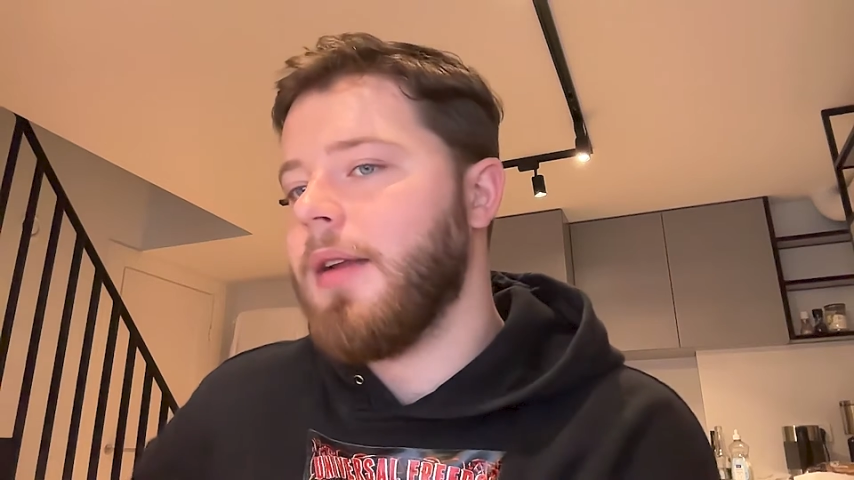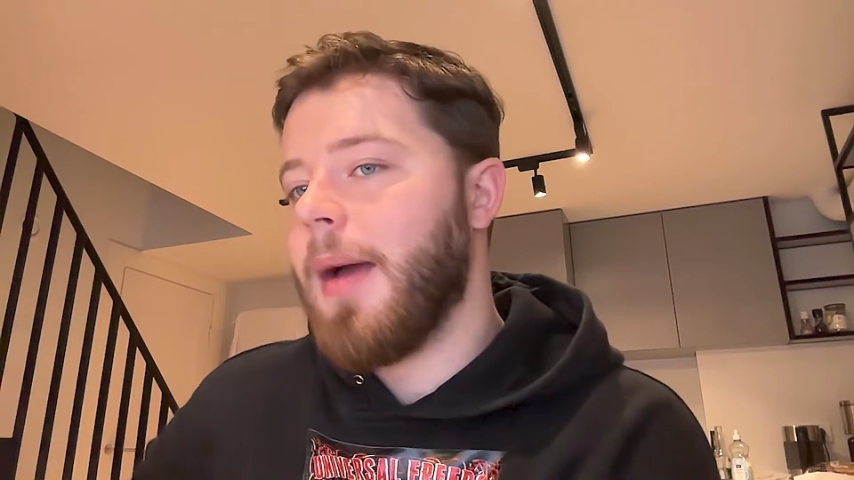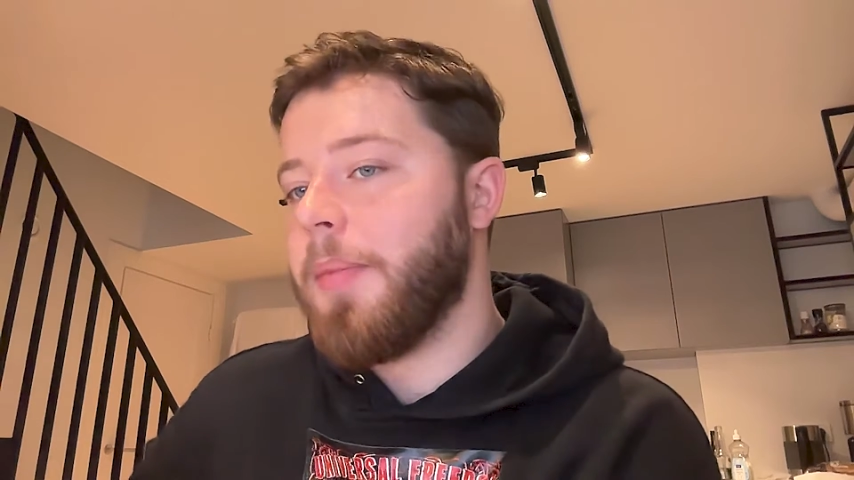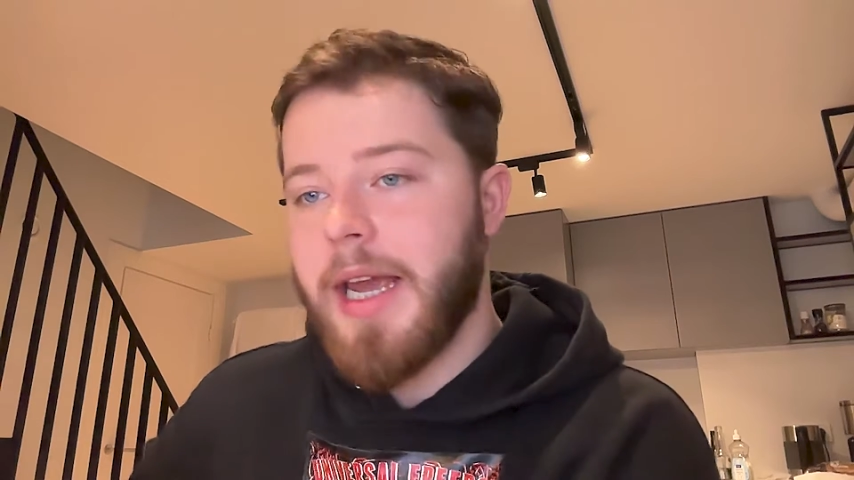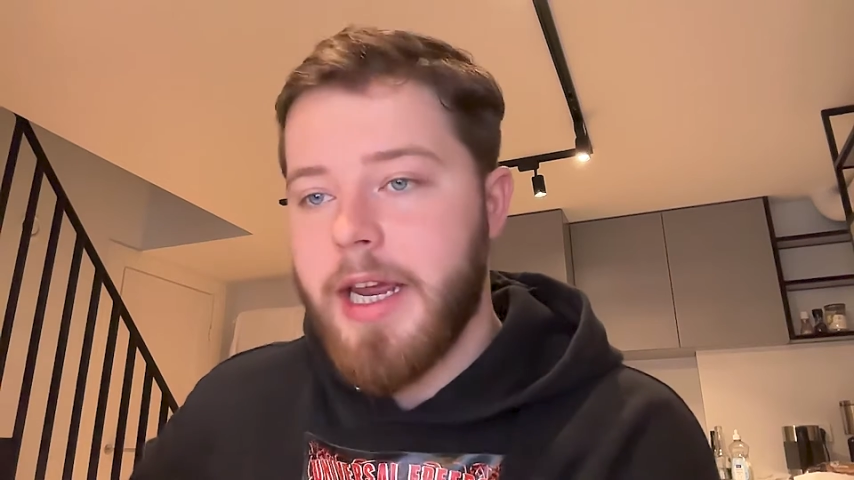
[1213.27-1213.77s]

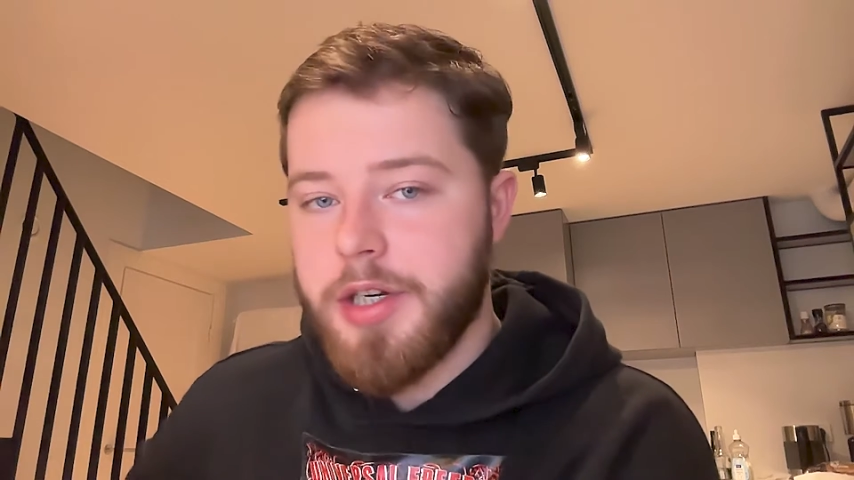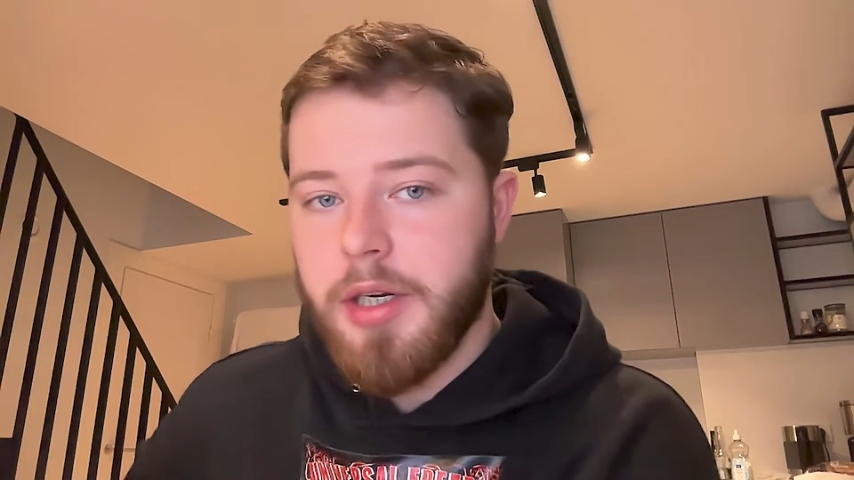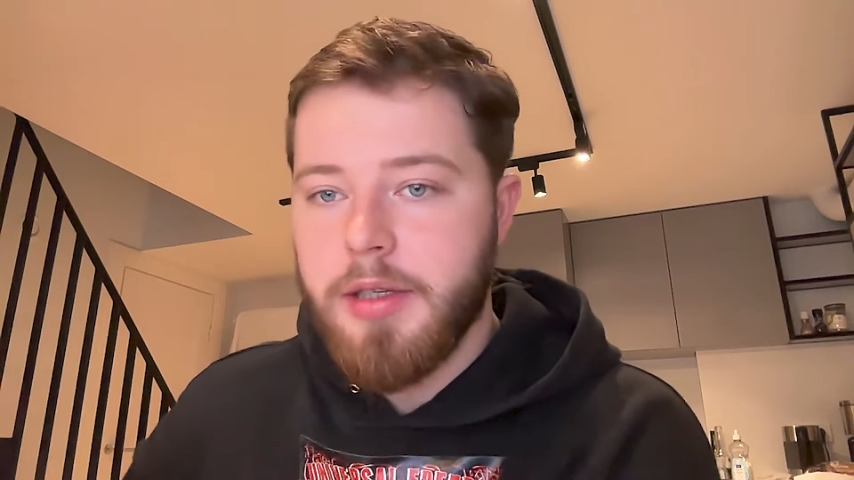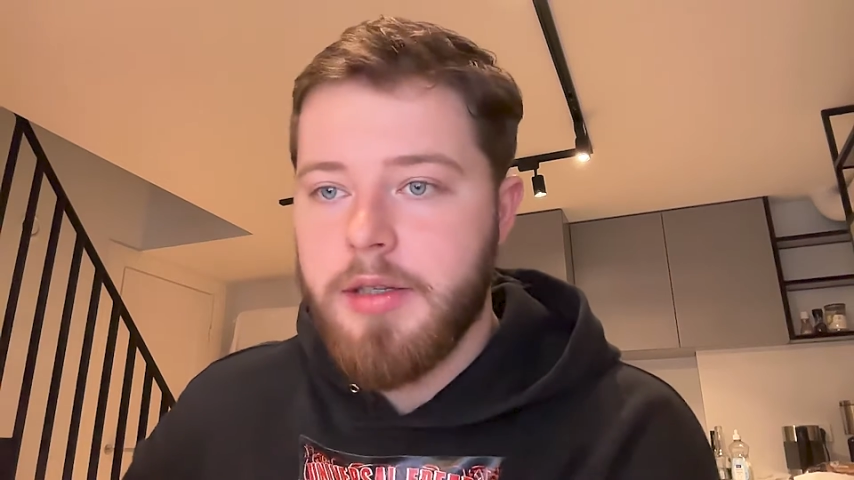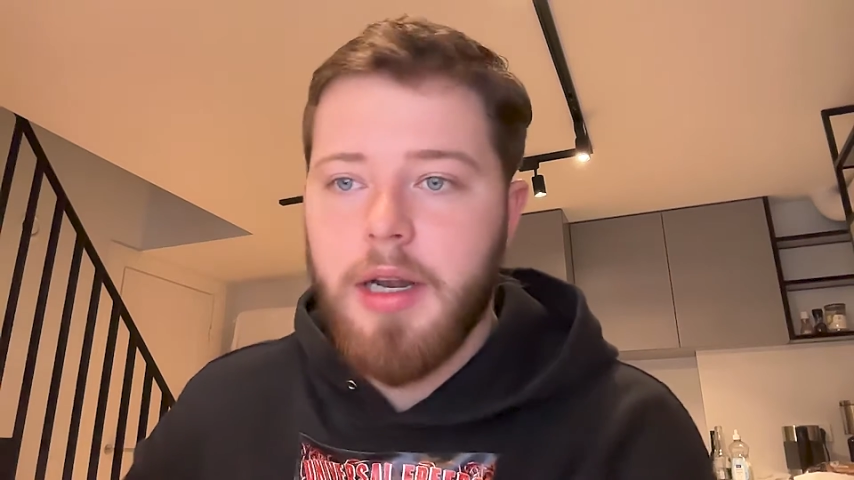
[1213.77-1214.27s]

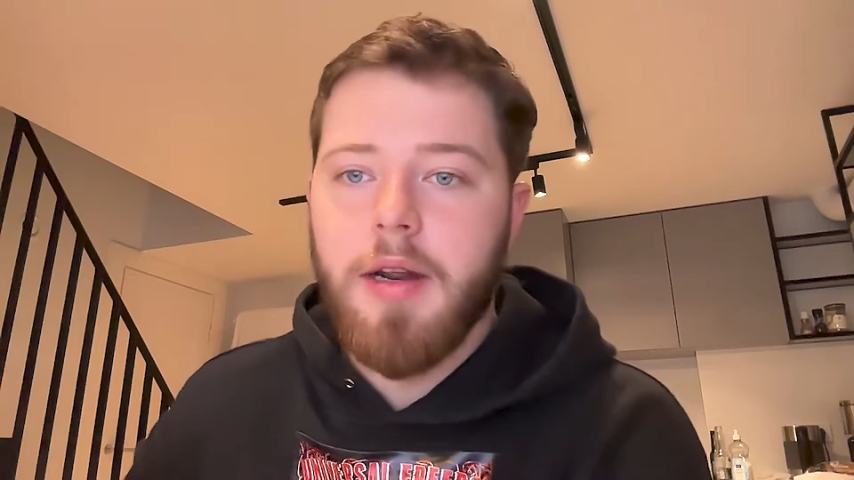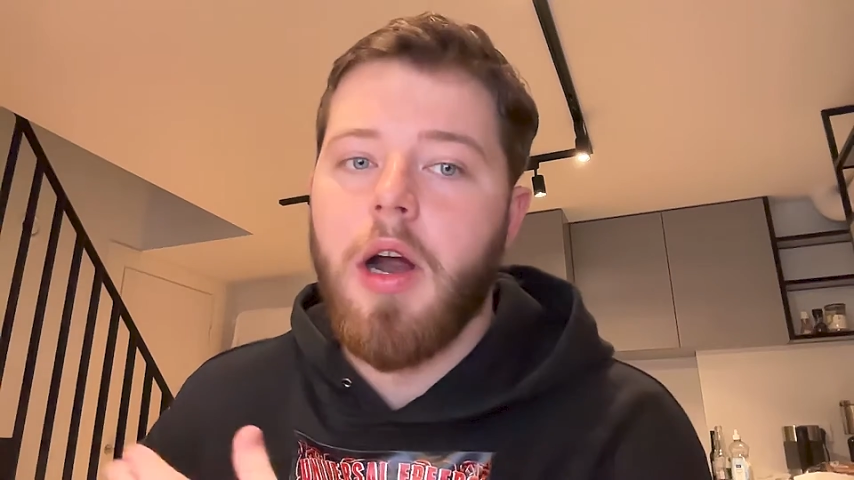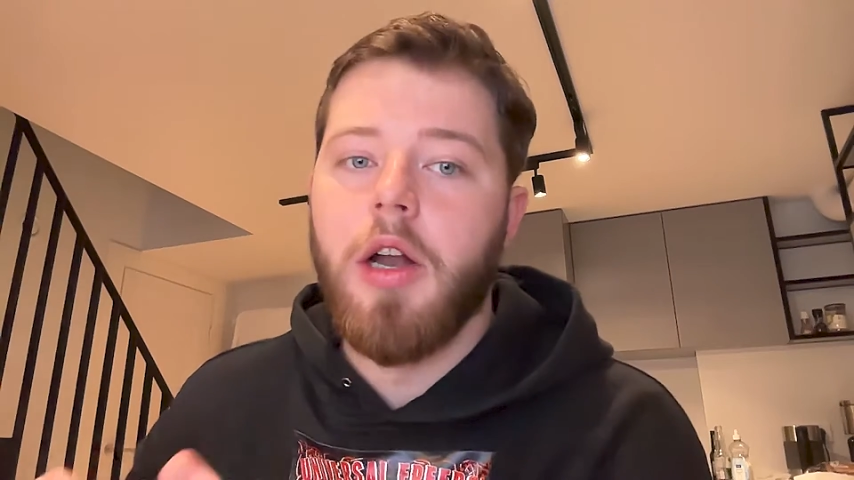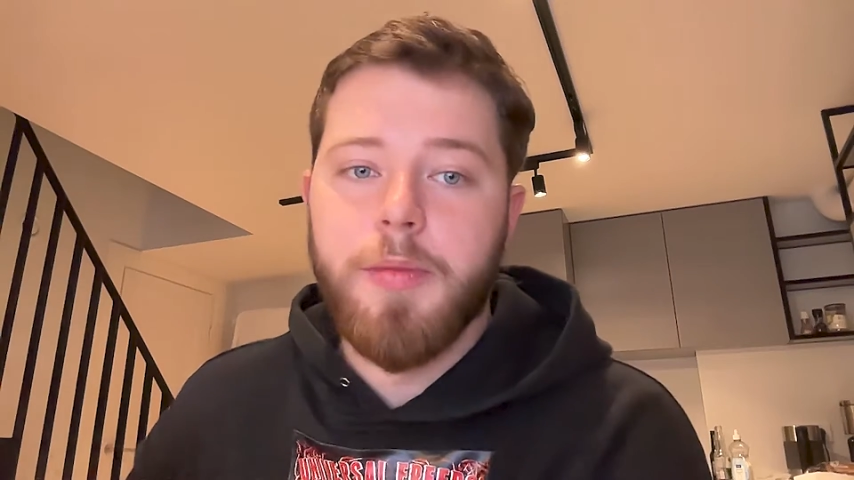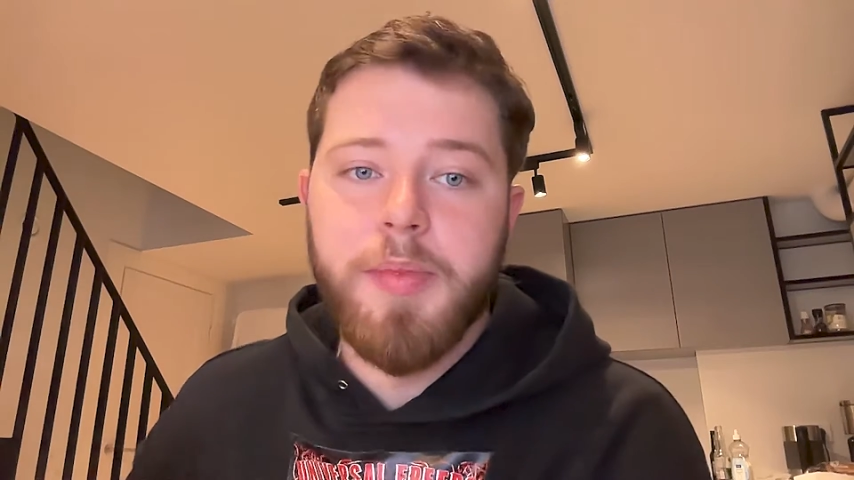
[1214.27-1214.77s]
applications that are
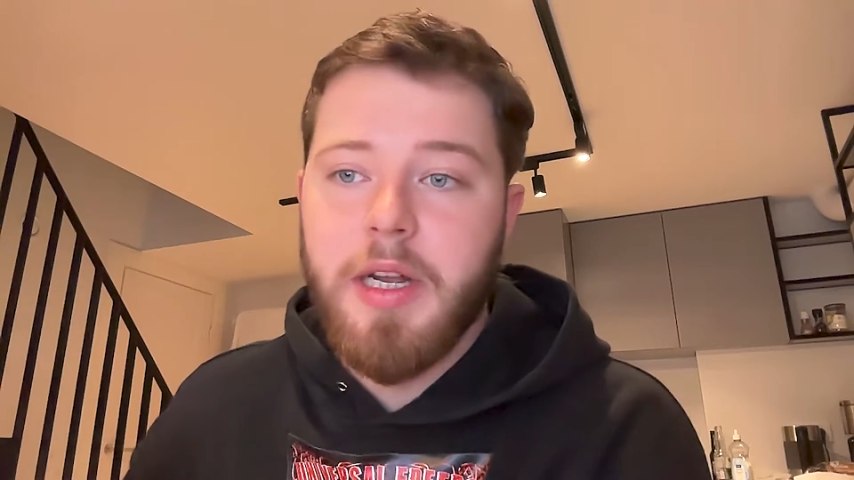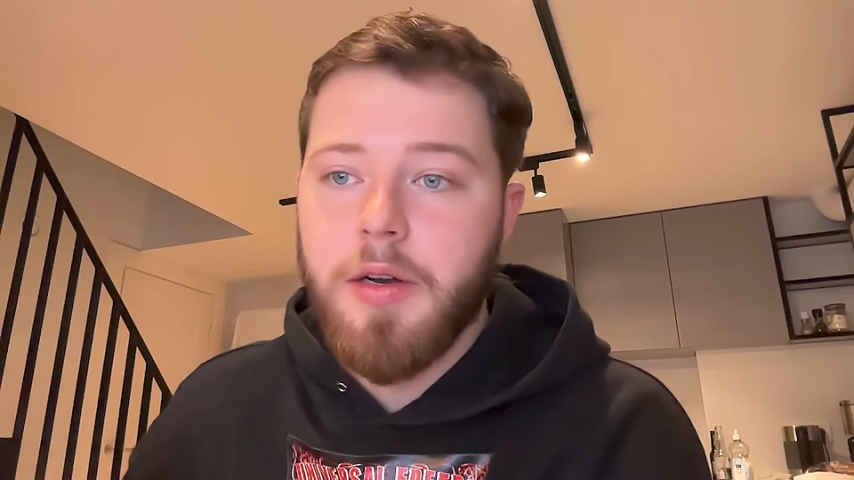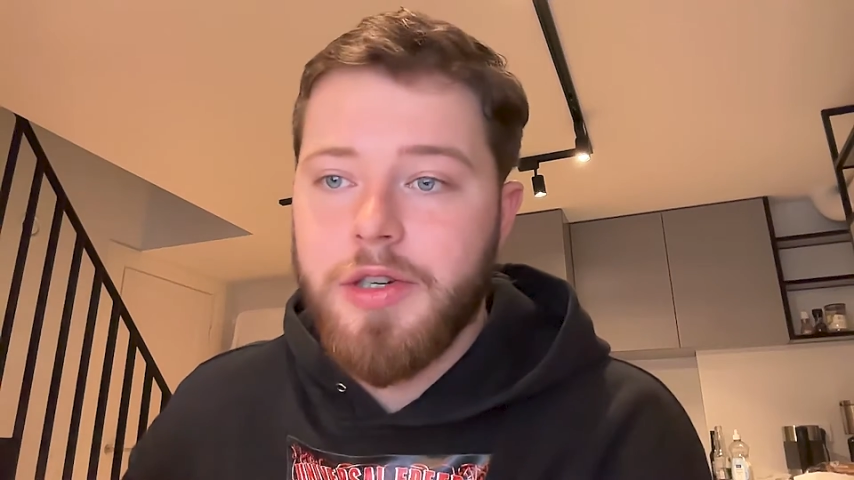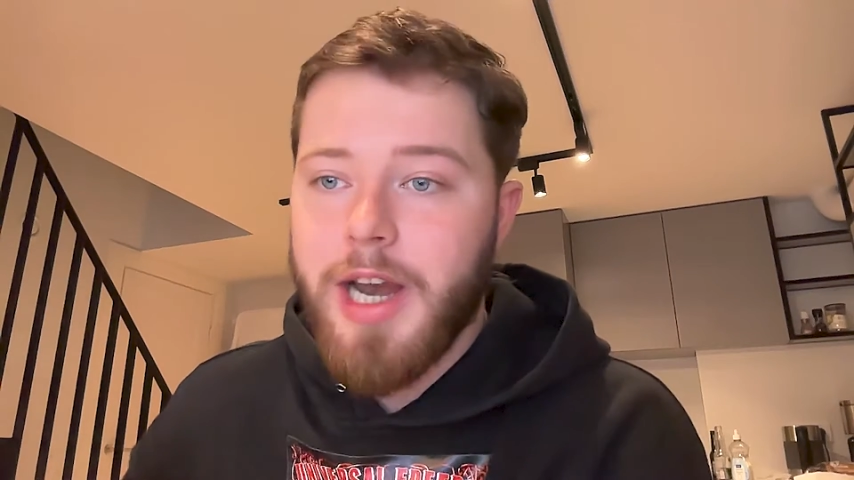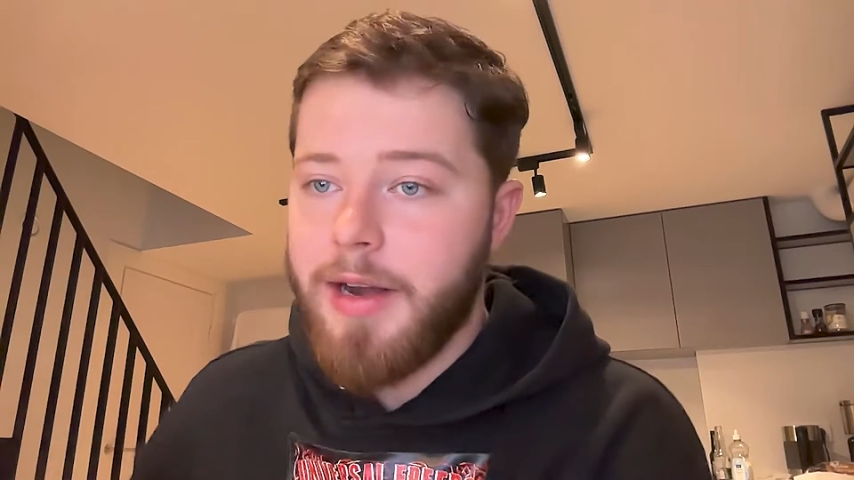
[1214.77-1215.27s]
100% on
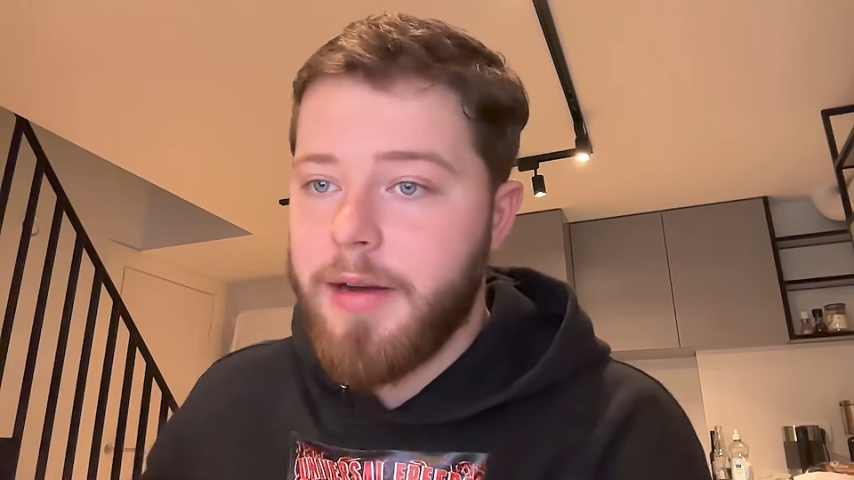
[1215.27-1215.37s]
chain.